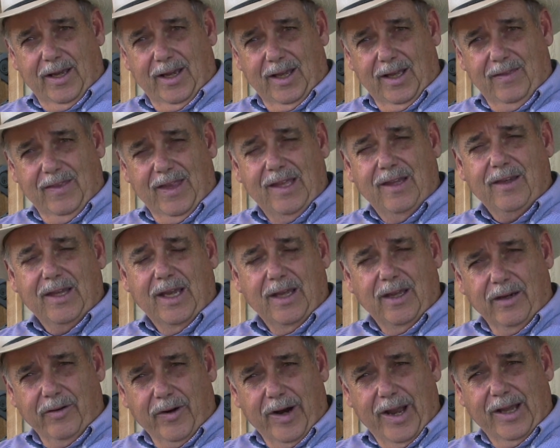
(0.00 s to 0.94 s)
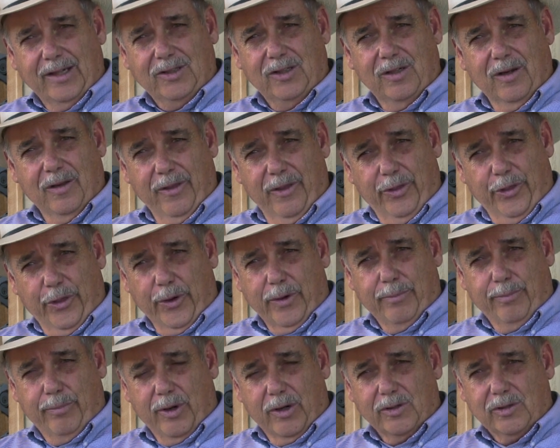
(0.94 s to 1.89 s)
And then the interaction of the
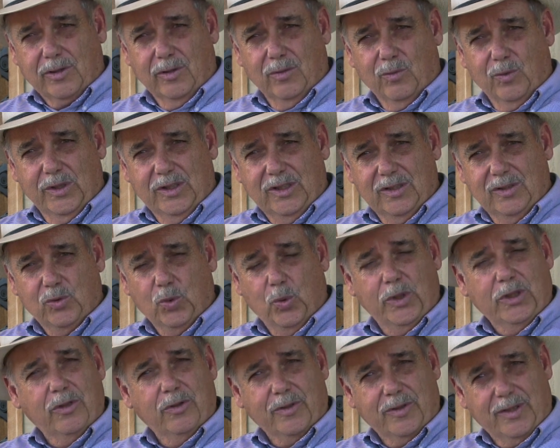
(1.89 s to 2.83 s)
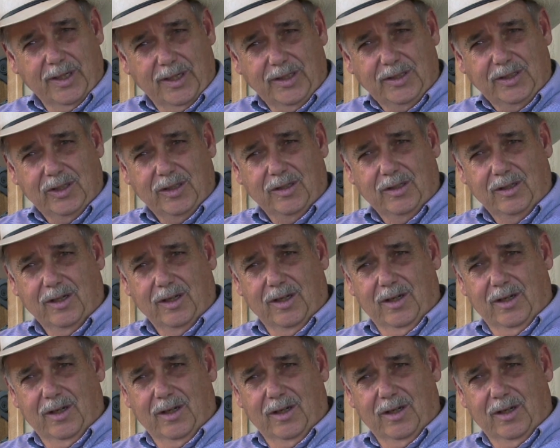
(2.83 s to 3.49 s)
third person, which is when you're teaching